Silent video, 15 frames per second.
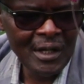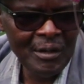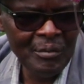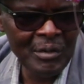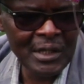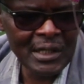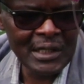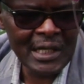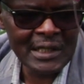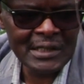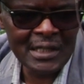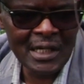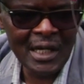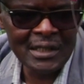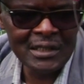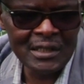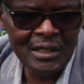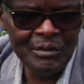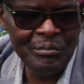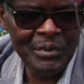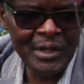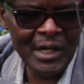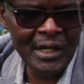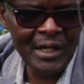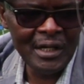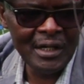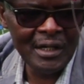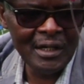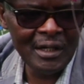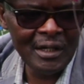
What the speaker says: But it has largely been